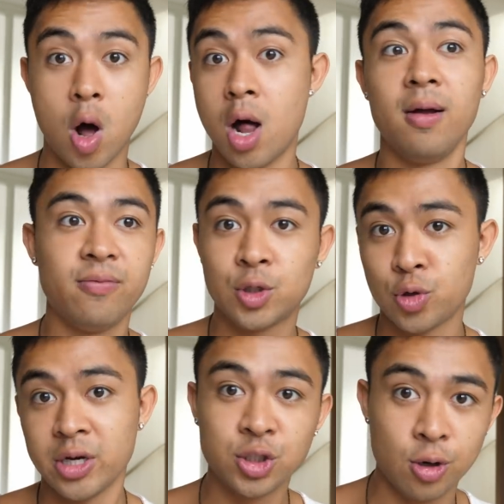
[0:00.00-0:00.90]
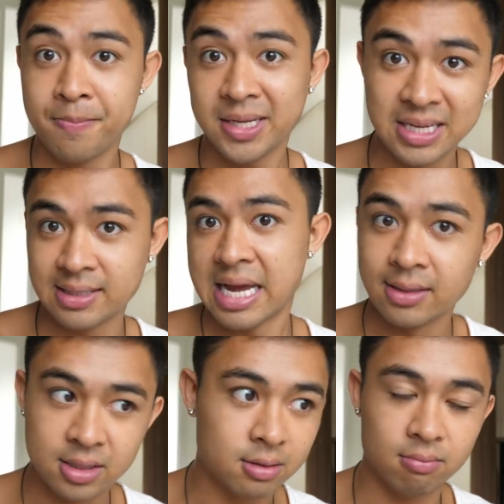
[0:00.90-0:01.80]
all of the traditional business
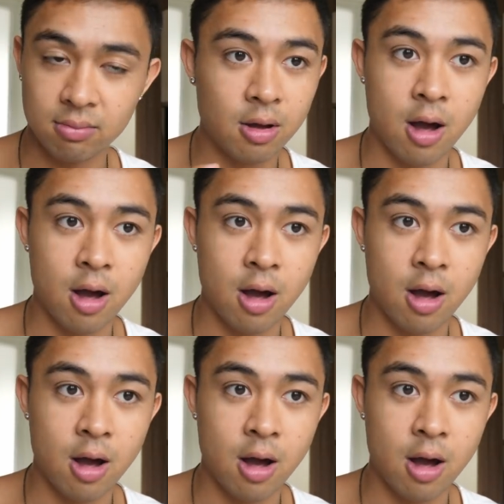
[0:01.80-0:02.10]
sense